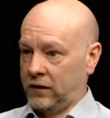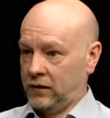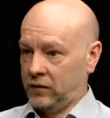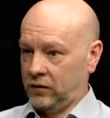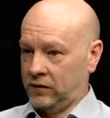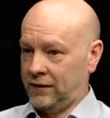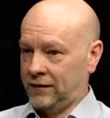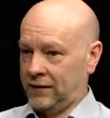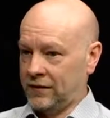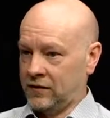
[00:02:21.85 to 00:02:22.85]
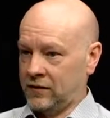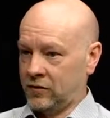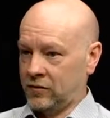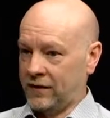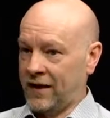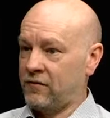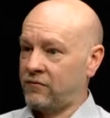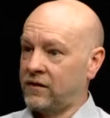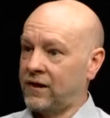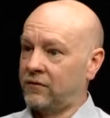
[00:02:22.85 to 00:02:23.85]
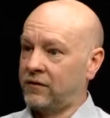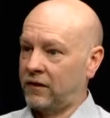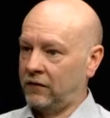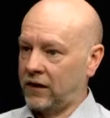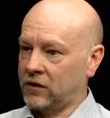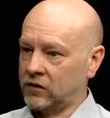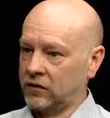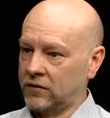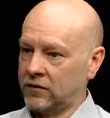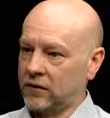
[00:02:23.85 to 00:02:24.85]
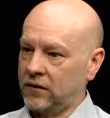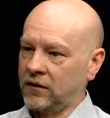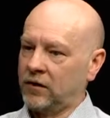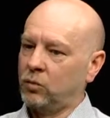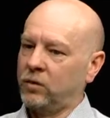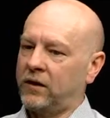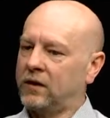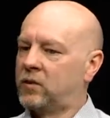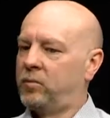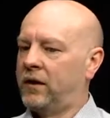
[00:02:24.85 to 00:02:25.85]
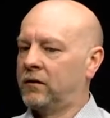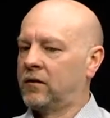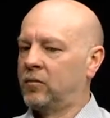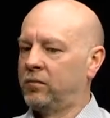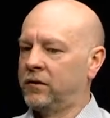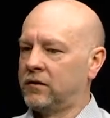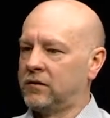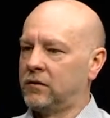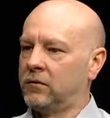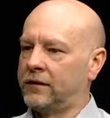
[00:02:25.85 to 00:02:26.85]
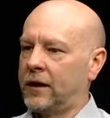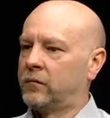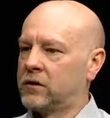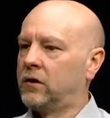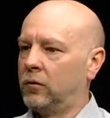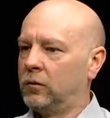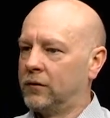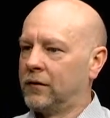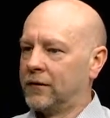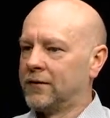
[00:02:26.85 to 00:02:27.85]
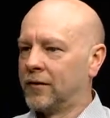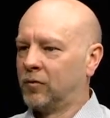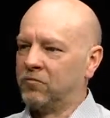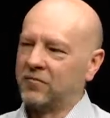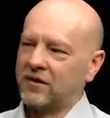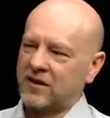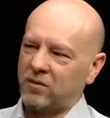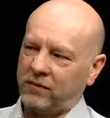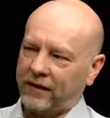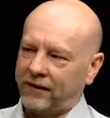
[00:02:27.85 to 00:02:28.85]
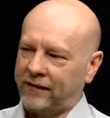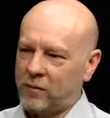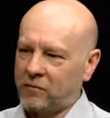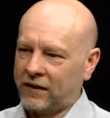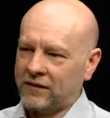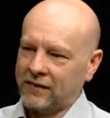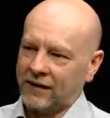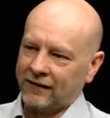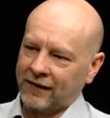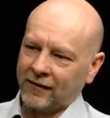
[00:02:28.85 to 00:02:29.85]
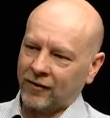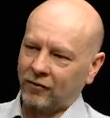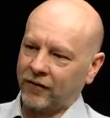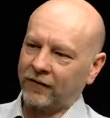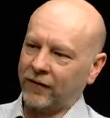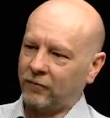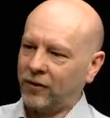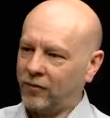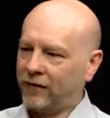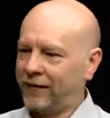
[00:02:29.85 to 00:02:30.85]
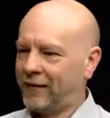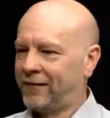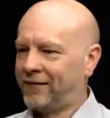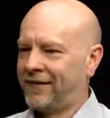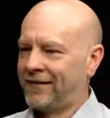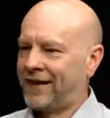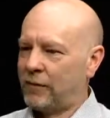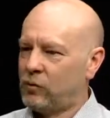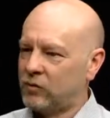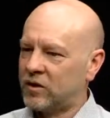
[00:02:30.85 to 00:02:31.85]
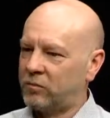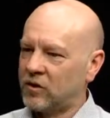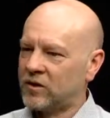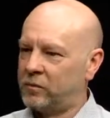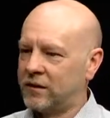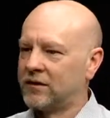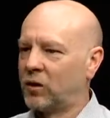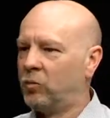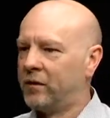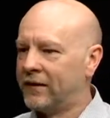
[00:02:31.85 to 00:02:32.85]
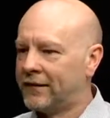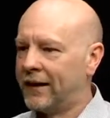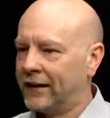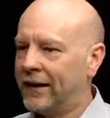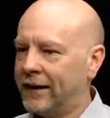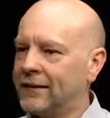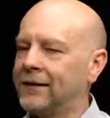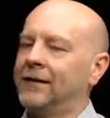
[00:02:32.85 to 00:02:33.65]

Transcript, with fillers: You know, this, these are the sort of the everyday variations that we expect companies to adapt to. So the supplier didn't manage to get that lorry on the road at the time it was supposed to be, so it'll be a day late.